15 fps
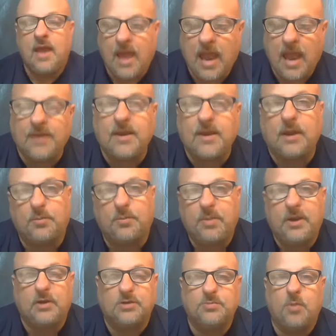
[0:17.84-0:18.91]
and Dr.
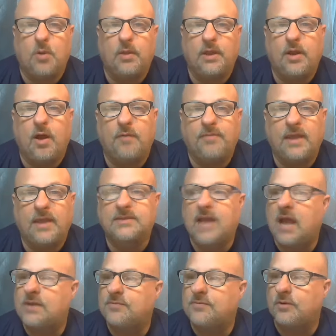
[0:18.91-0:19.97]
Peter Smolenoff. Thanks,
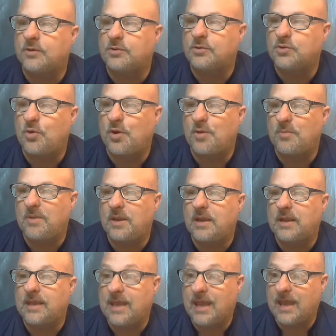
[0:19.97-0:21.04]
guys, for joining me
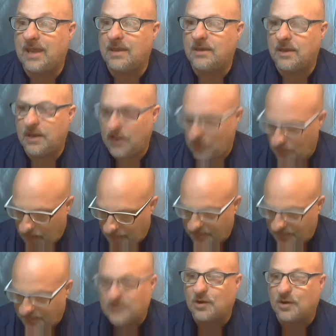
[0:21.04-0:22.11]
again here. I
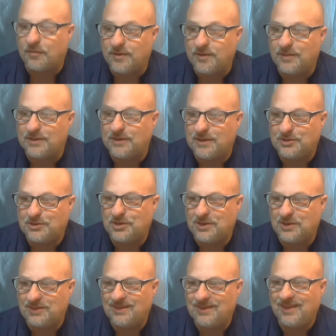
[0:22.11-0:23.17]
think it's our fifth
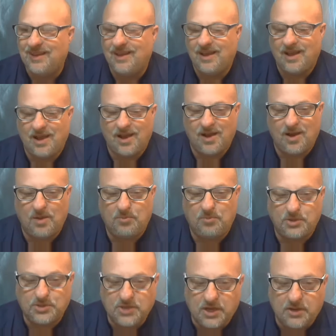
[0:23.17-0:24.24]
edition. Uh,
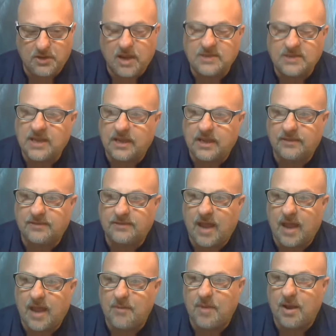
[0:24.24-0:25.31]
appreciate you guys taking the
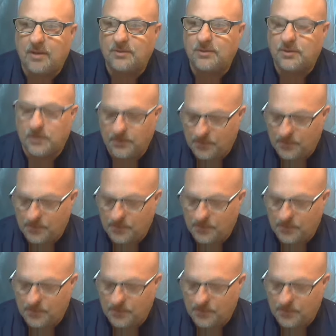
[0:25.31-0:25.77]
time out during